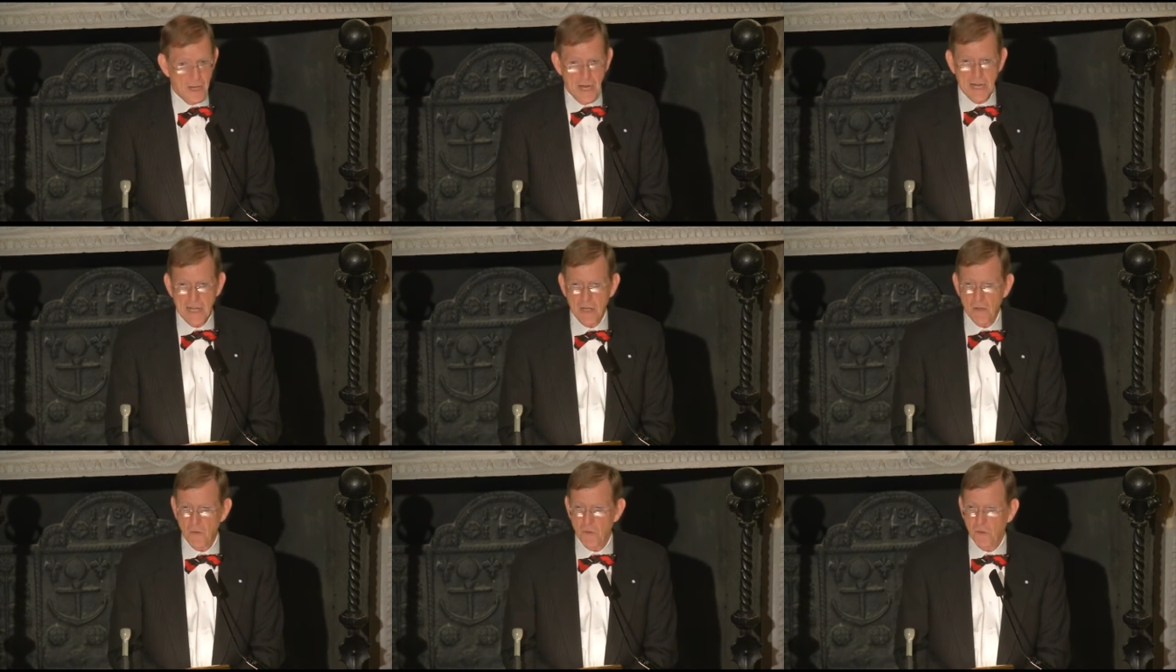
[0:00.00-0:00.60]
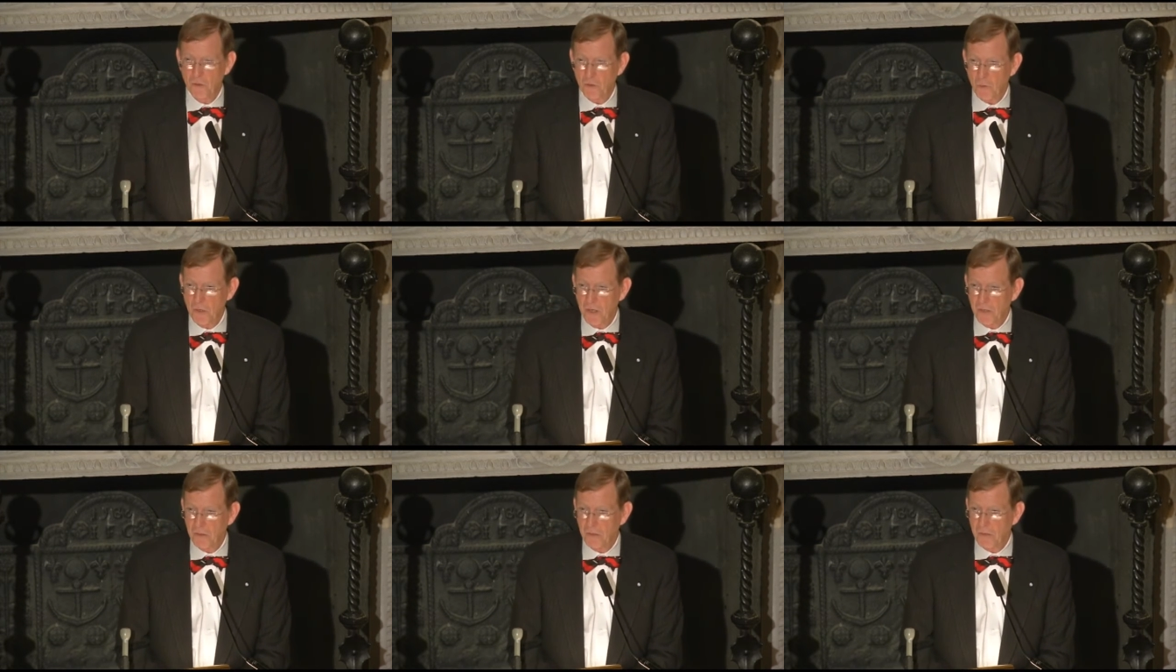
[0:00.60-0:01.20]
and he knew the
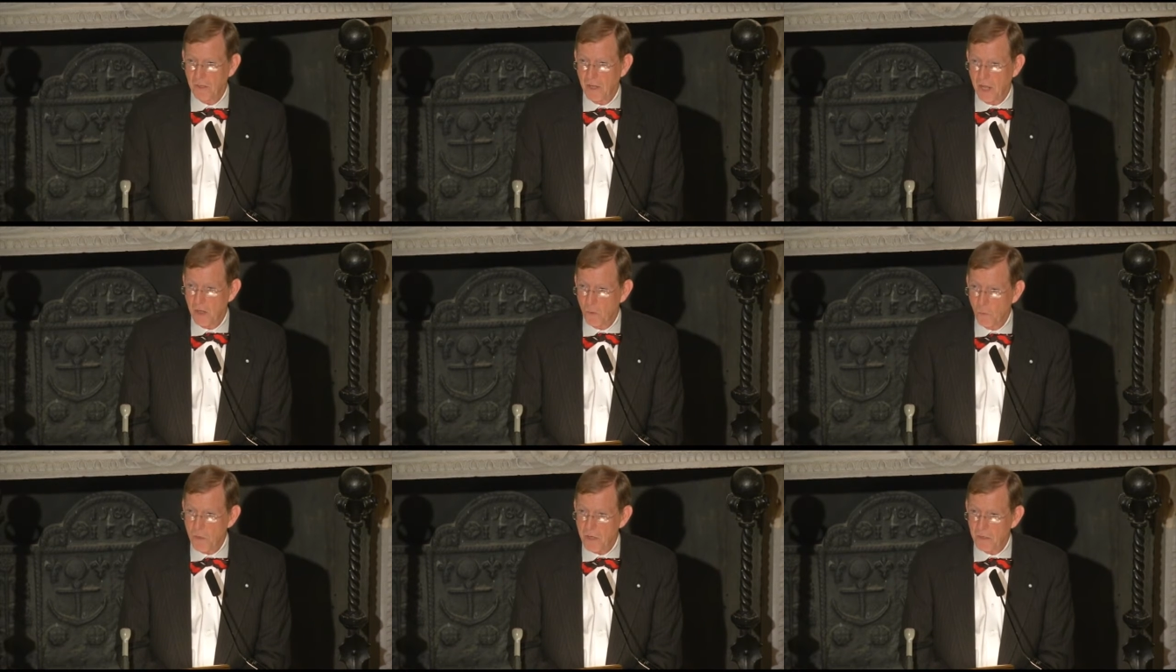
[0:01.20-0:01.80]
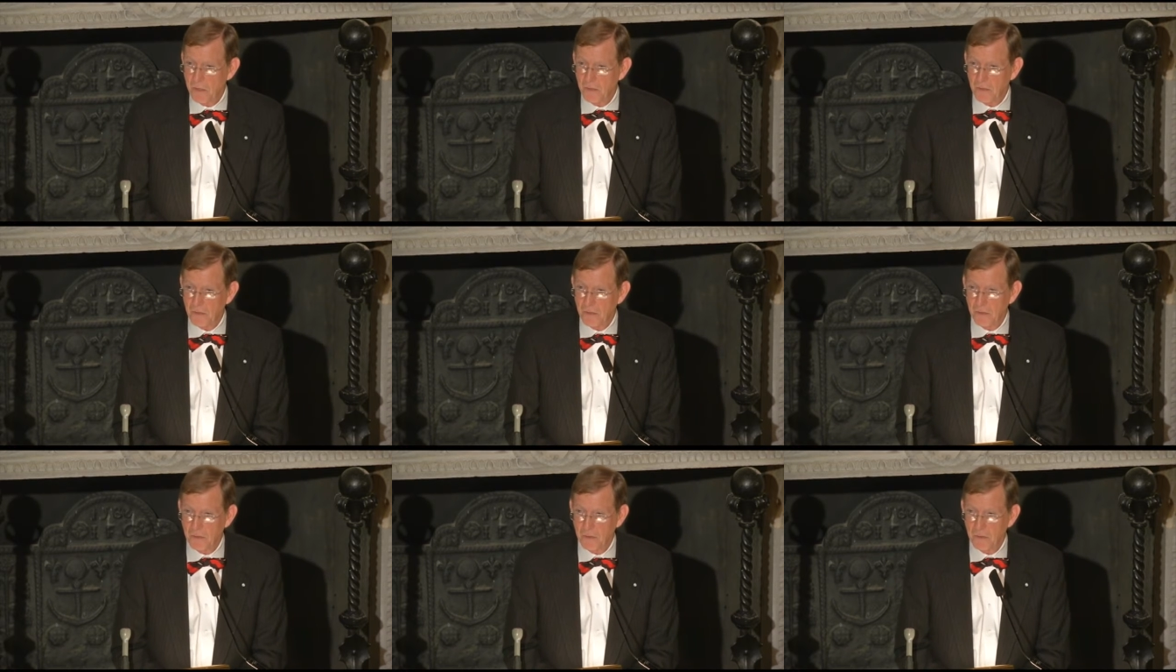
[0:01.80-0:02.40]
strengths and
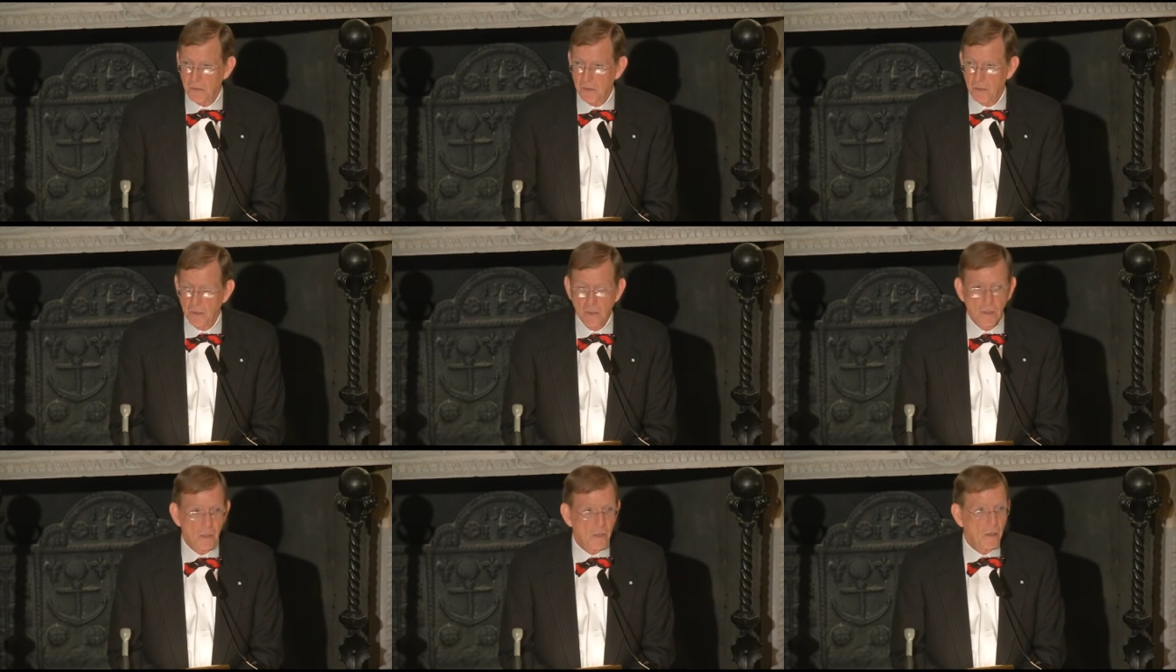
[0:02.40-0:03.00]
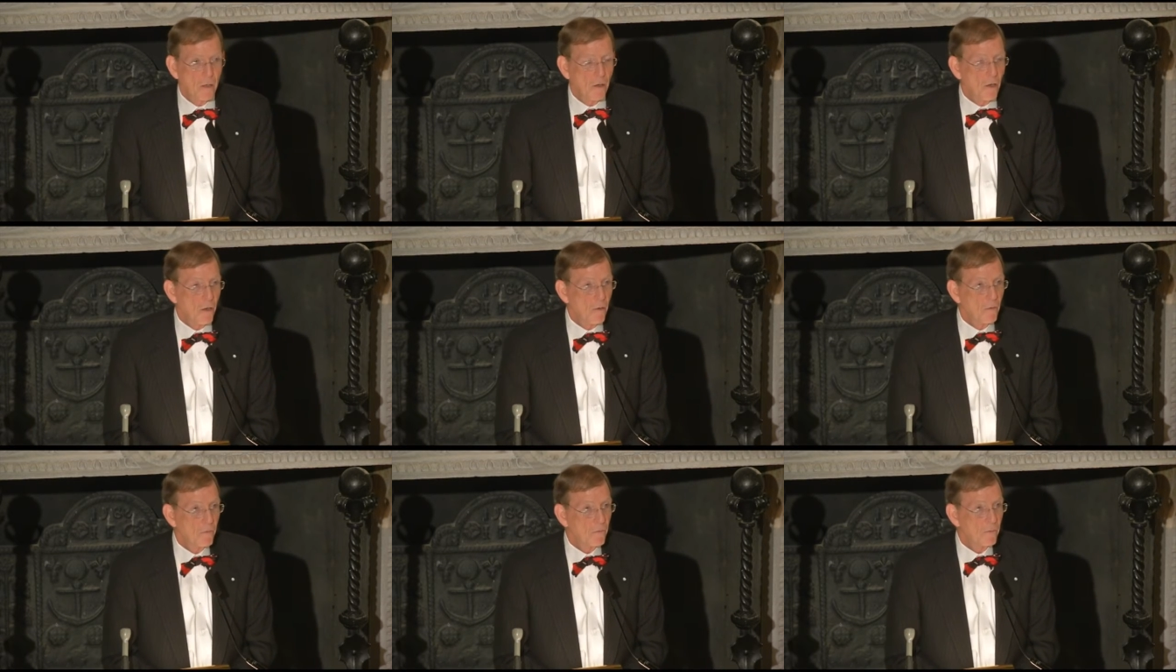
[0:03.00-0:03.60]
weaknesses
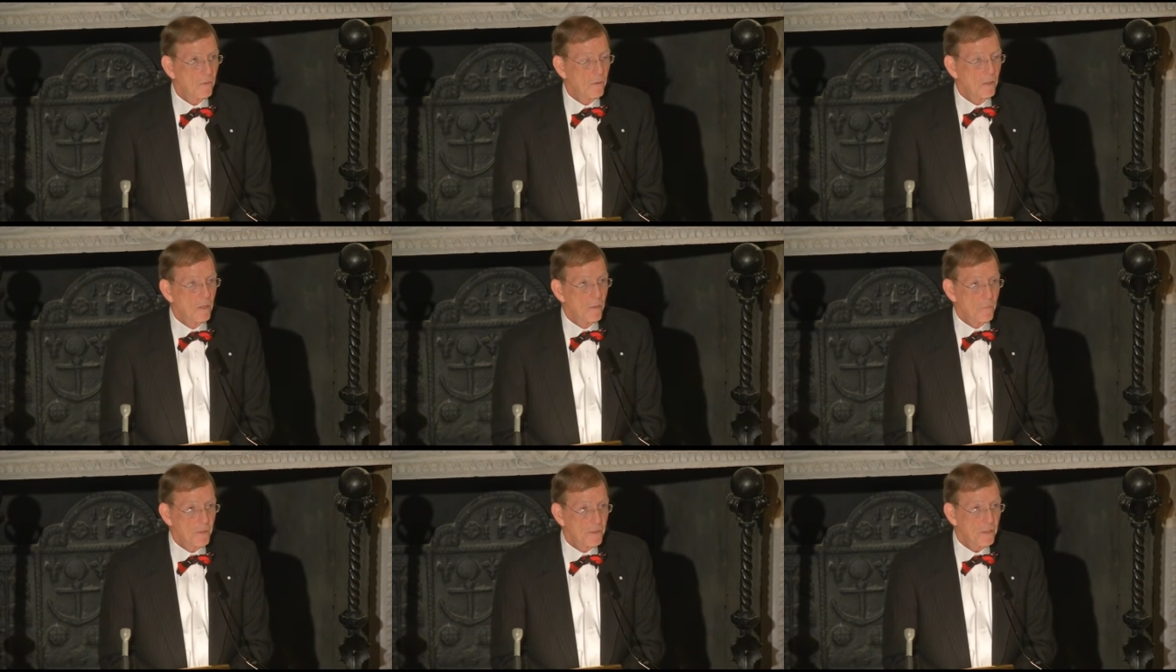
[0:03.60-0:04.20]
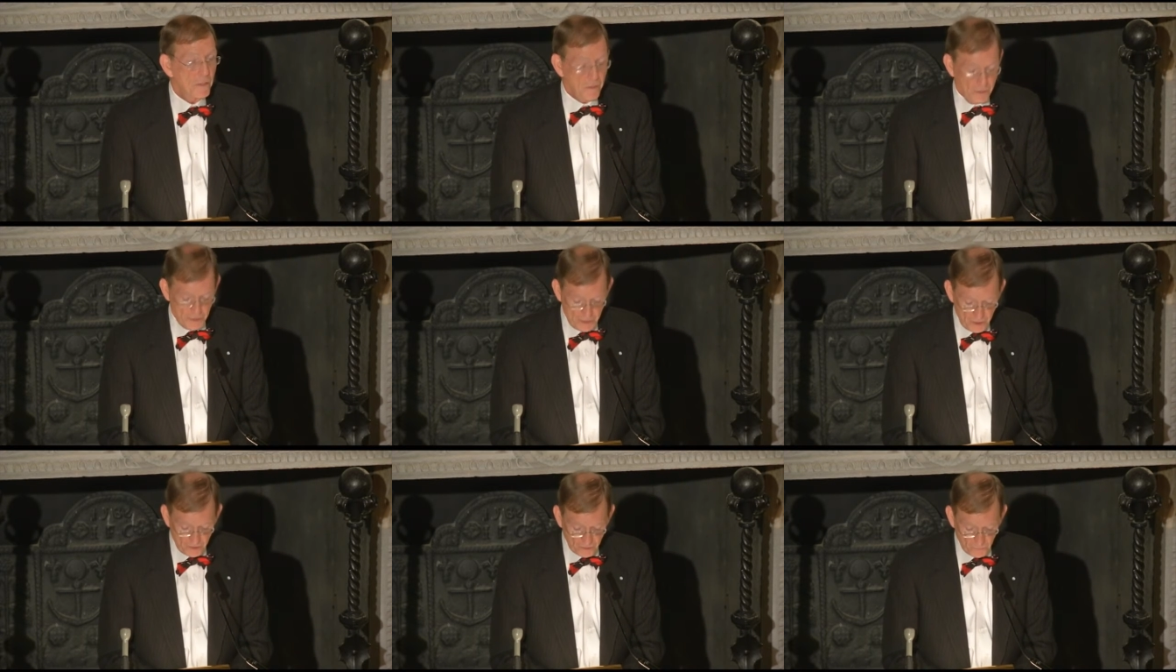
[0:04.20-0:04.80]
of particularly
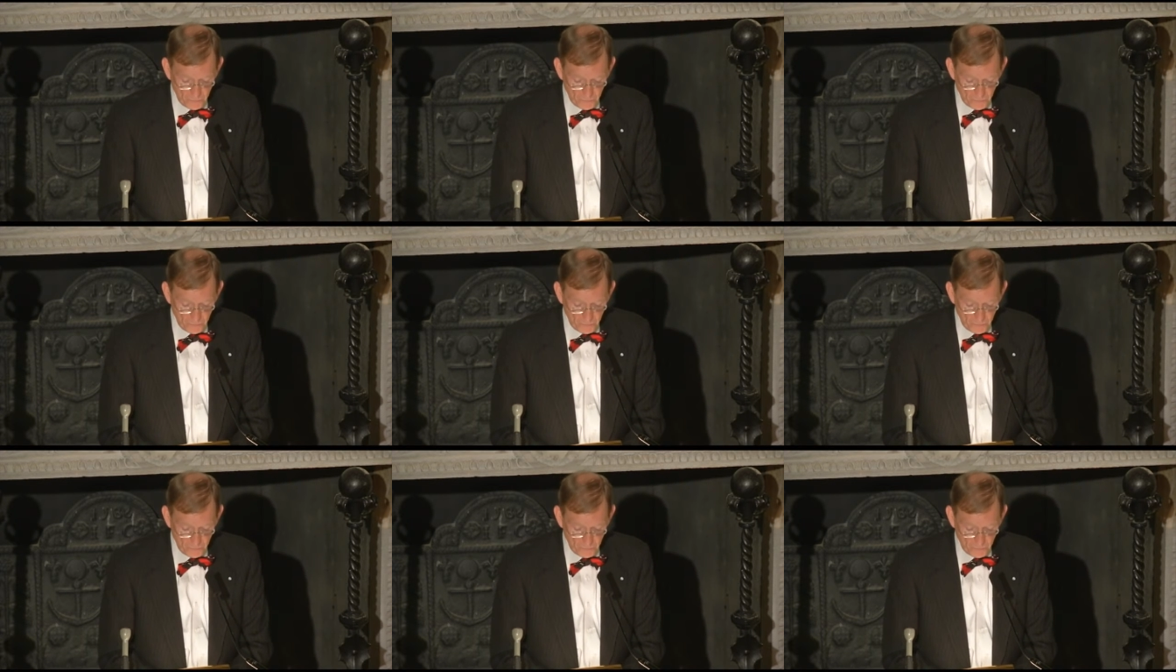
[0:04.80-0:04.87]
his